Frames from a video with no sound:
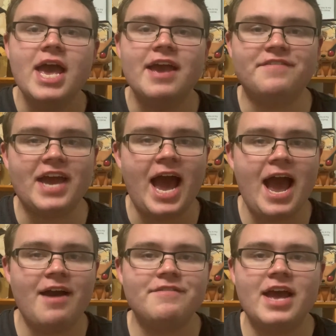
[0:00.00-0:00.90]
If you
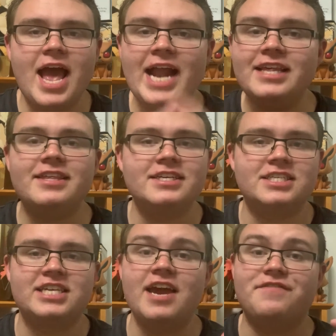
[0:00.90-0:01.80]
have anything to
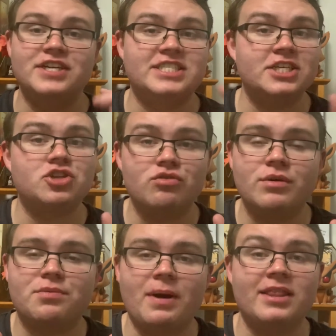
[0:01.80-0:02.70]
say, if you disagree
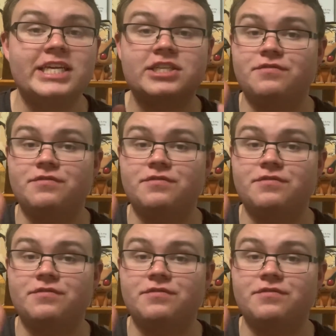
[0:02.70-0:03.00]
with my list,